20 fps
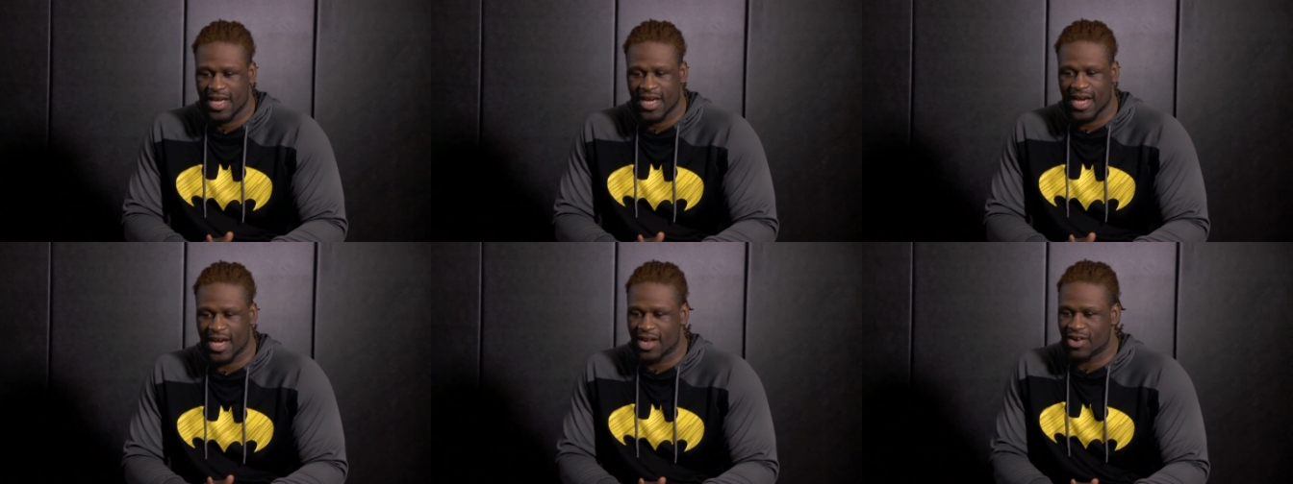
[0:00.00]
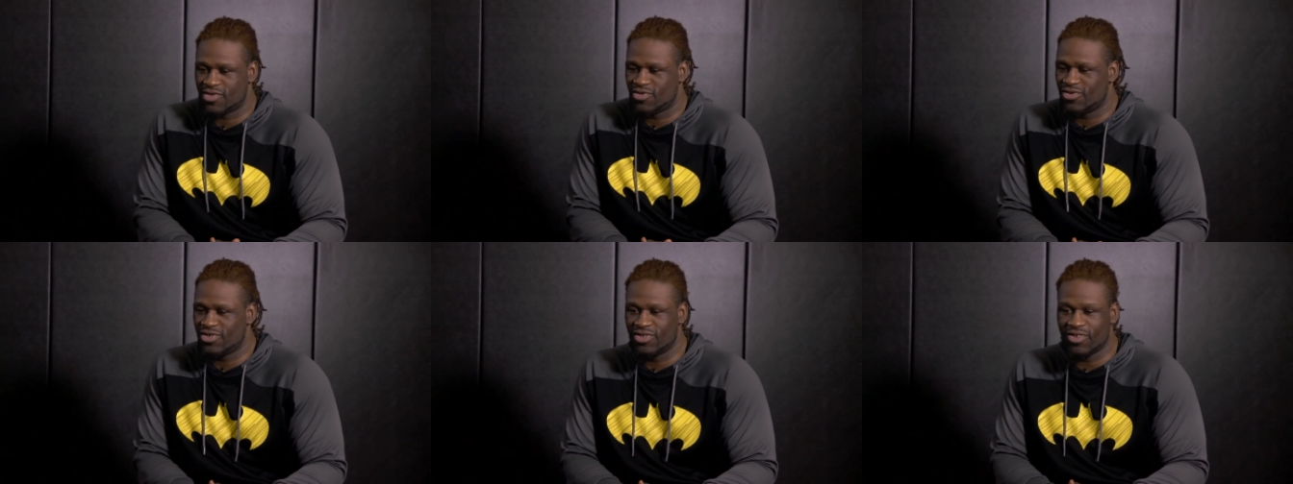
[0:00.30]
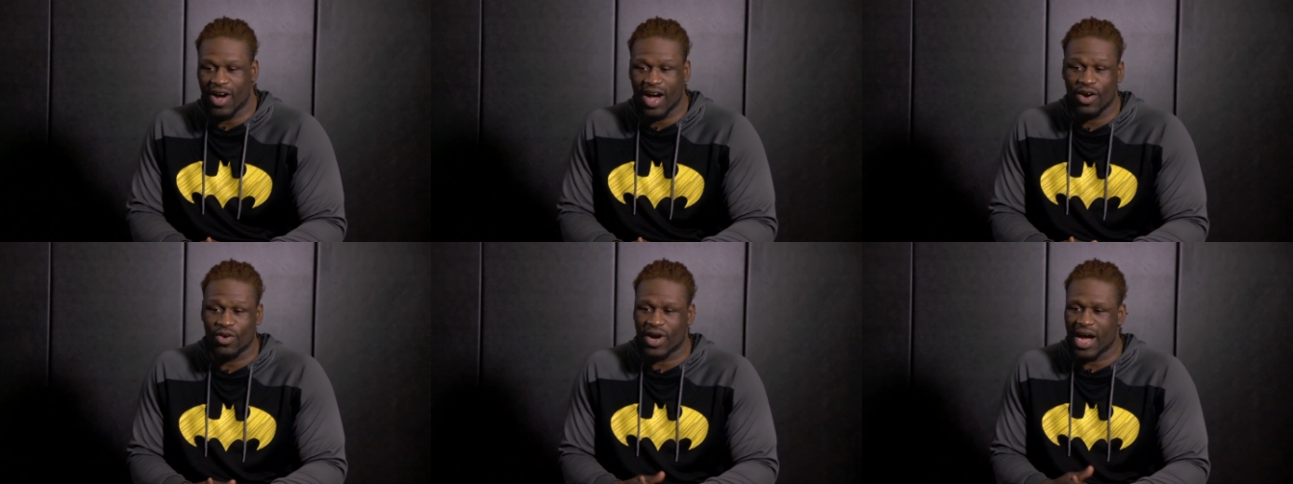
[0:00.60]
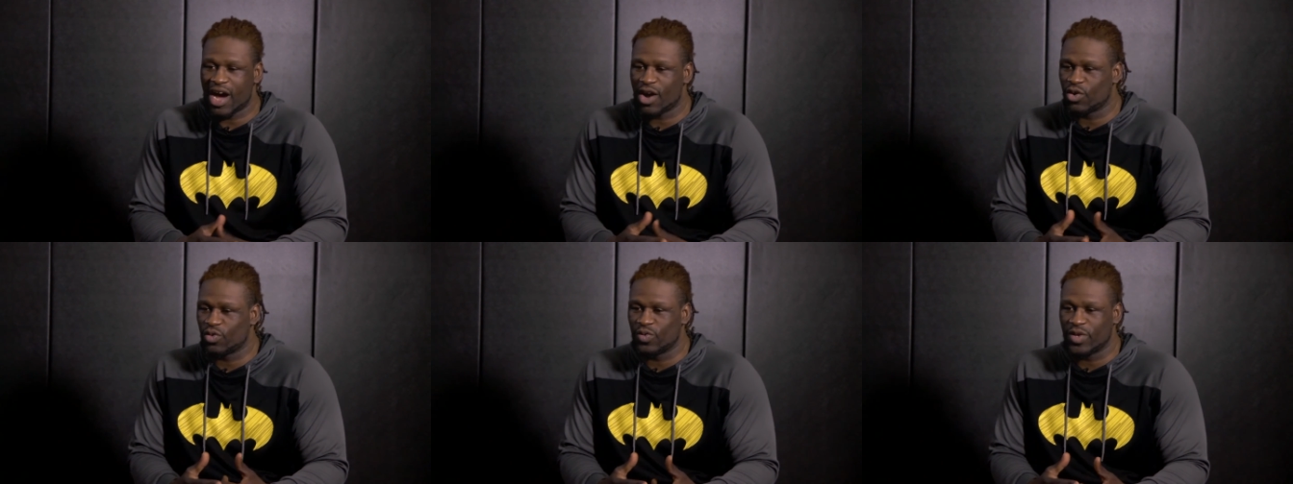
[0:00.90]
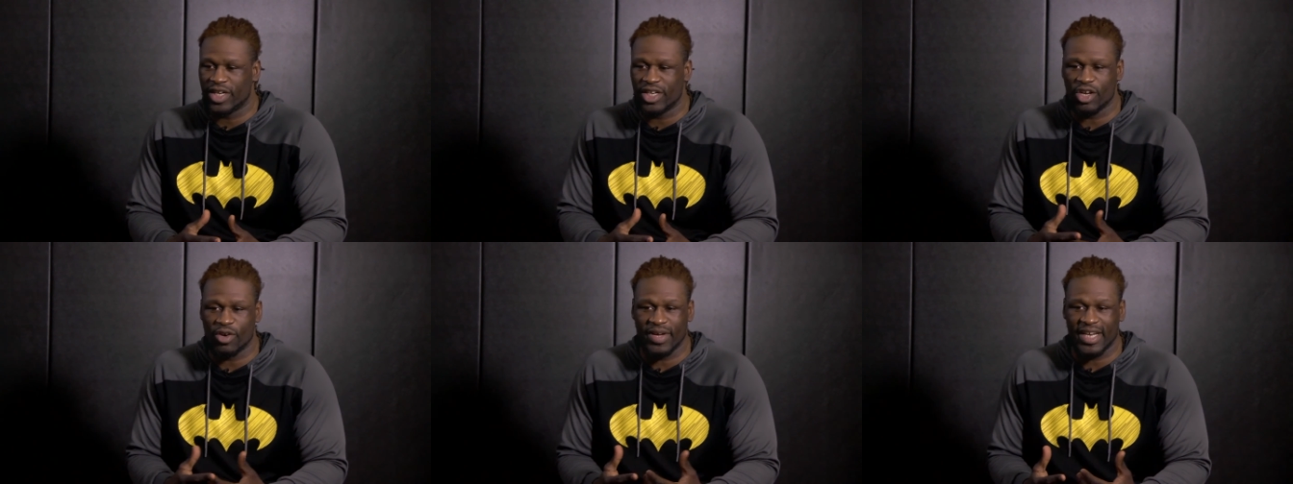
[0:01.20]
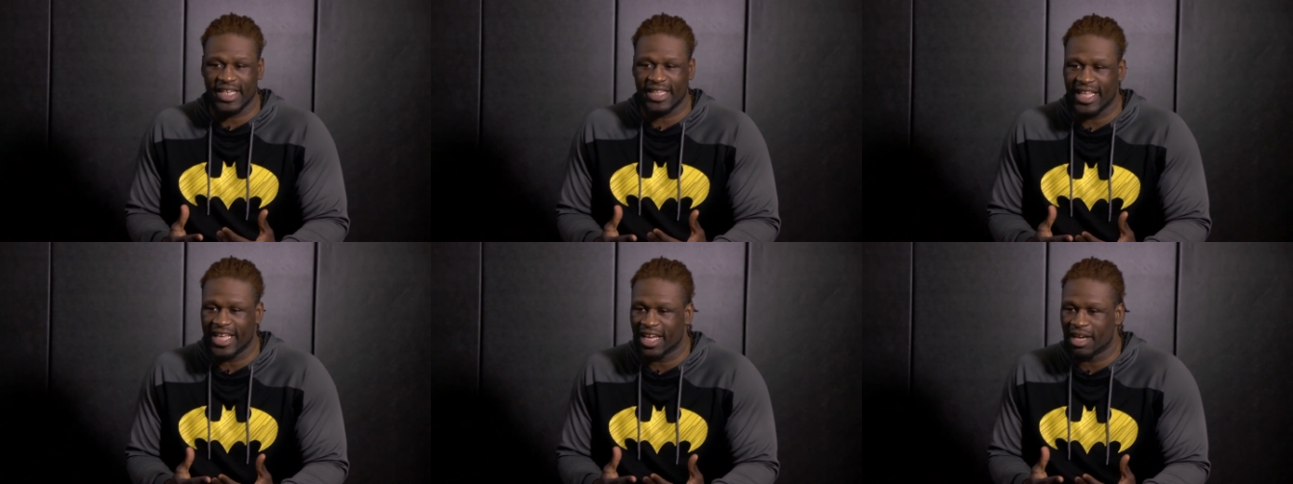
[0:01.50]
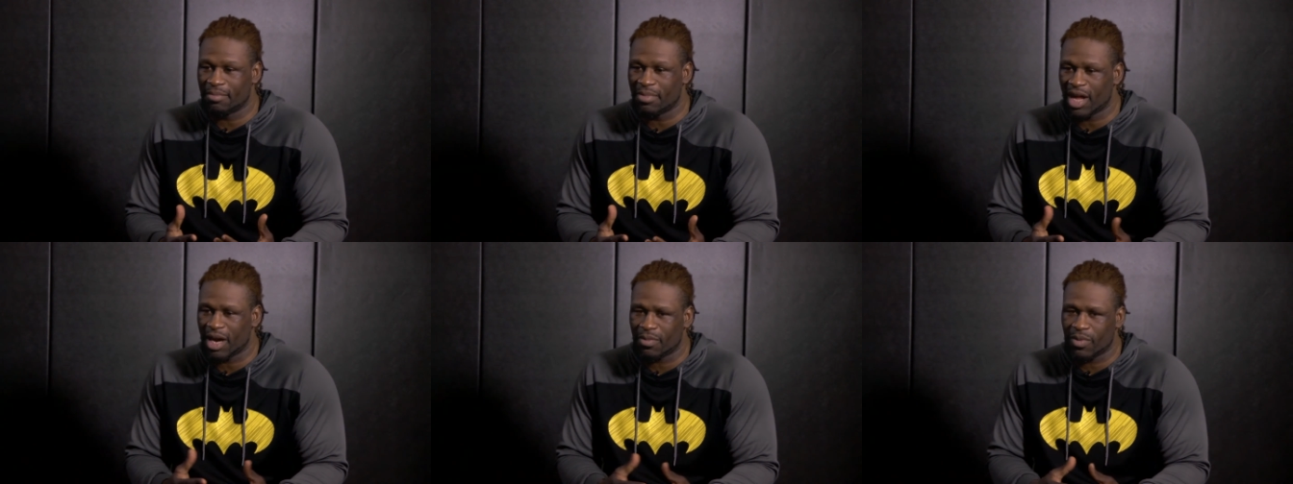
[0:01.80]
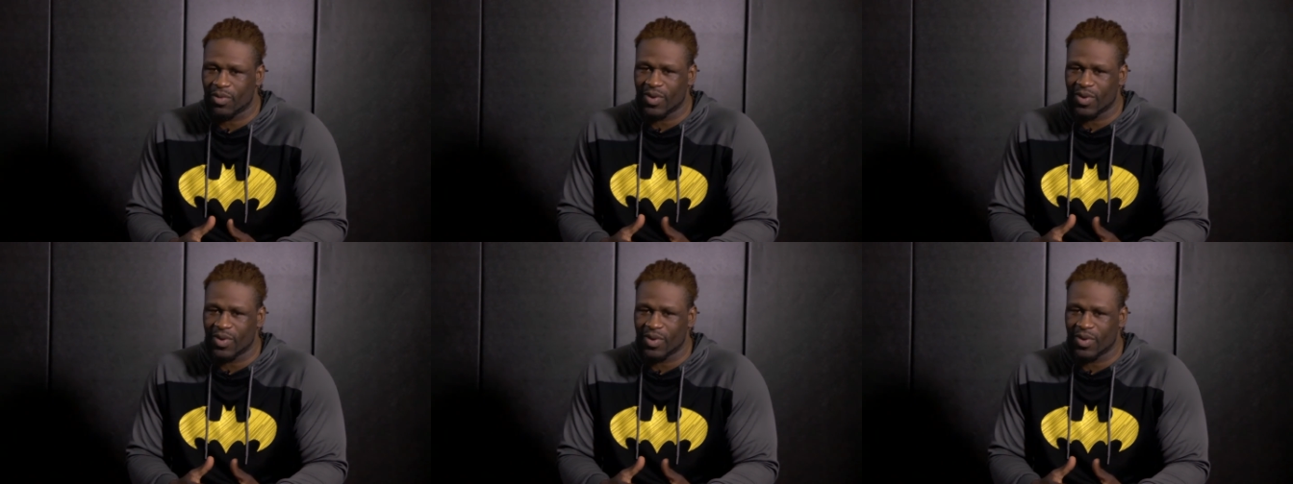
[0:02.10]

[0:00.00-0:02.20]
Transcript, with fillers: I don't really know anything about him.